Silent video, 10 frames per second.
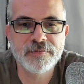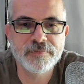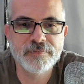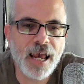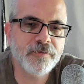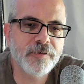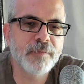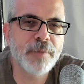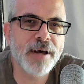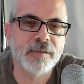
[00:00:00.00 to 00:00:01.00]
After the
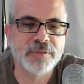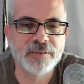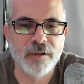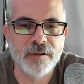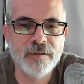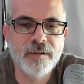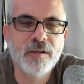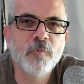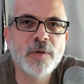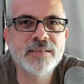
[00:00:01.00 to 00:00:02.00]
backup is done,
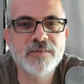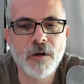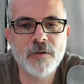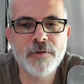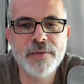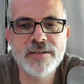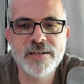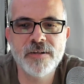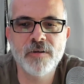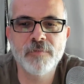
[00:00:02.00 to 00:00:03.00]
we install our
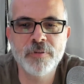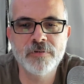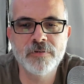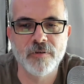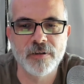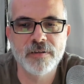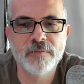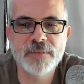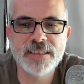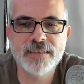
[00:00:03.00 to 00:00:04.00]
Thingino bootloader,
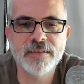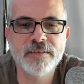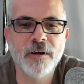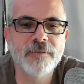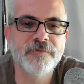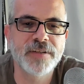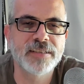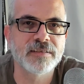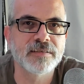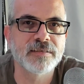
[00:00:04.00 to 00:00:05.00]
which has a ton of
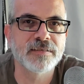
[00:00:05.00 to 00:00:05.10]
features,